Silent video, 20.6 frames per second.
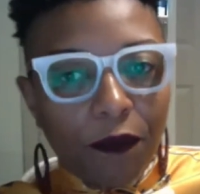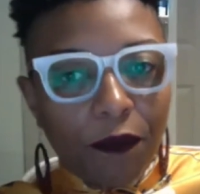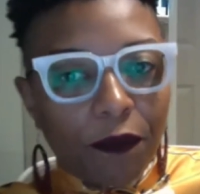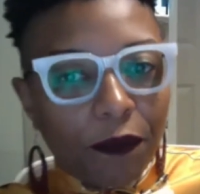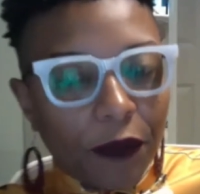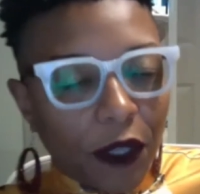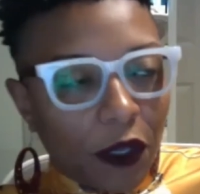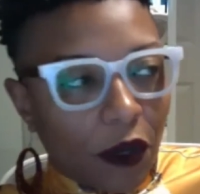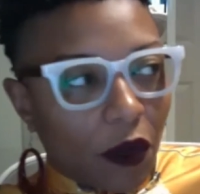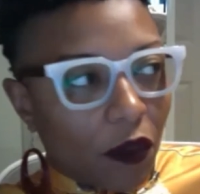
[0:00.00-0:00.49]

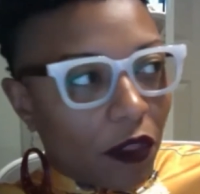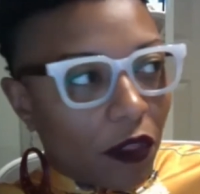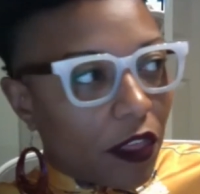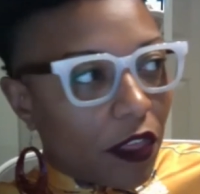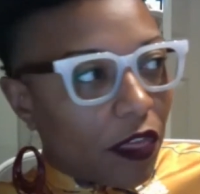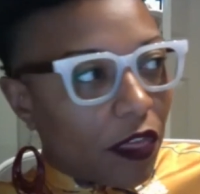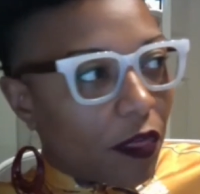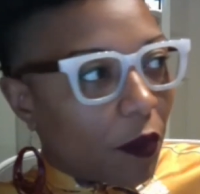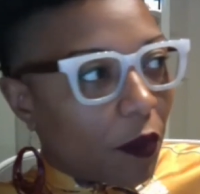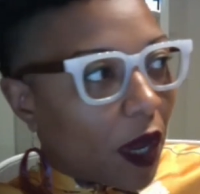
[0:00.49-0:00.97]
you know, the
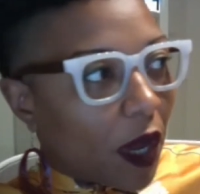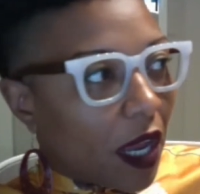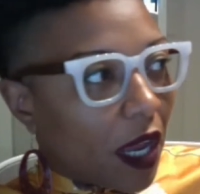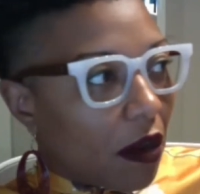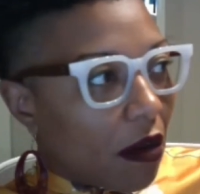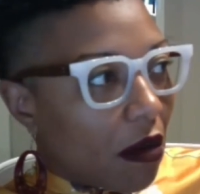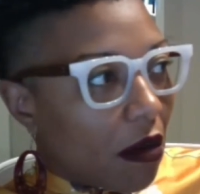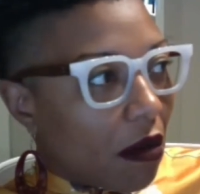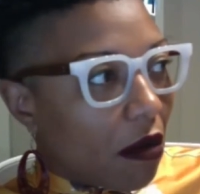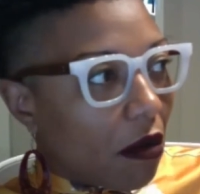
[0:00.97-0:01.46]
threat
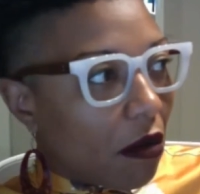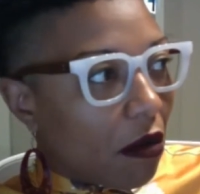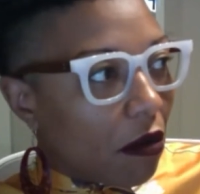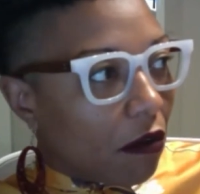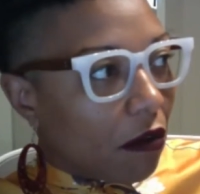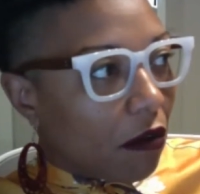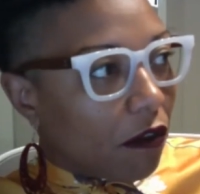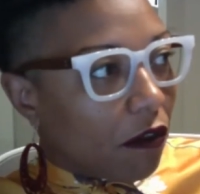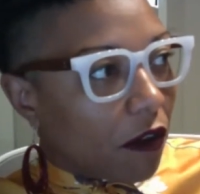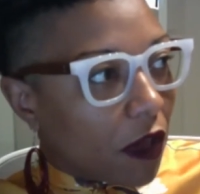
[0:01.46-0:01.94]

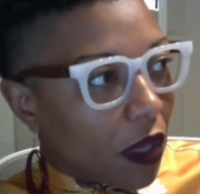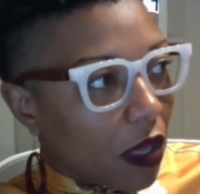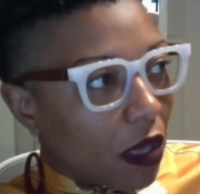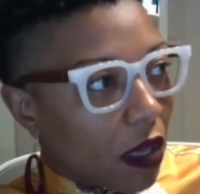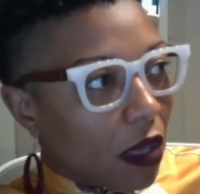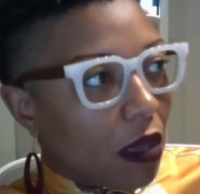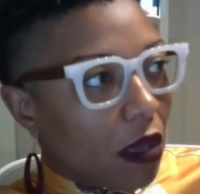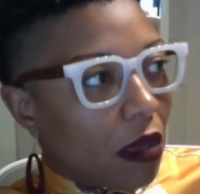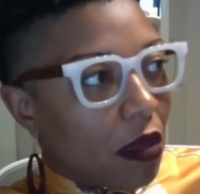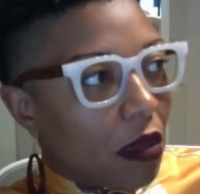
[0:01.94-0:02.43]
of
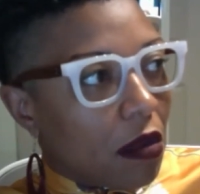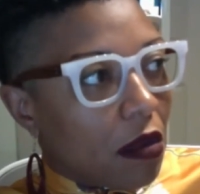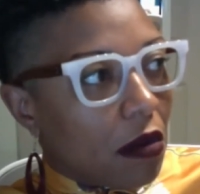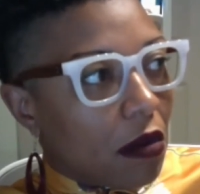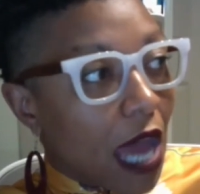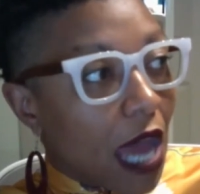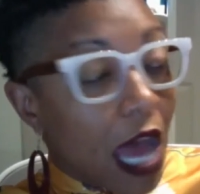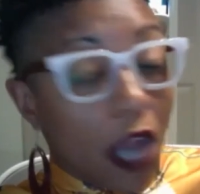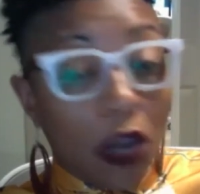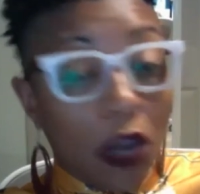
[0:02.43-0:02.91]

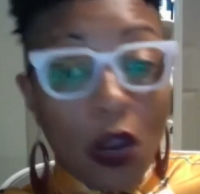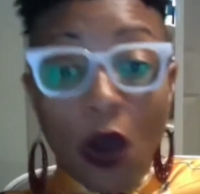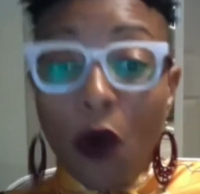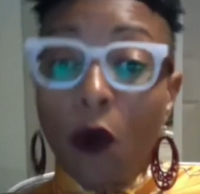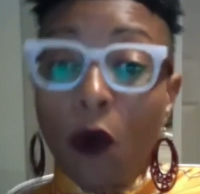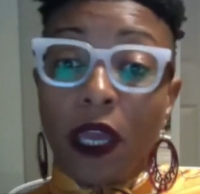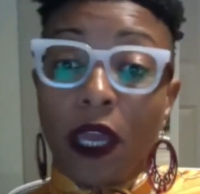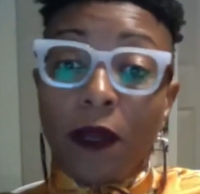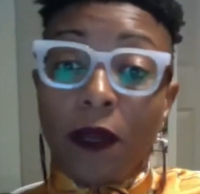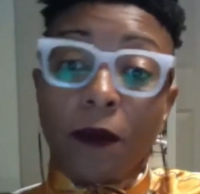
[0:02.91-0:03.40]
not
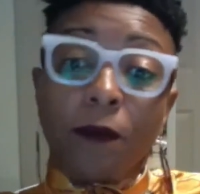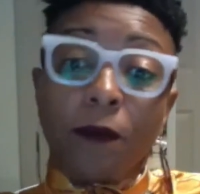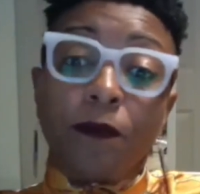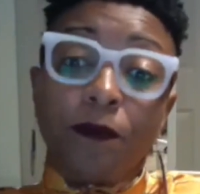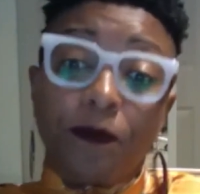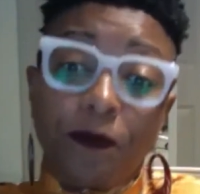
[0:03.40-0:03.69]
knowing,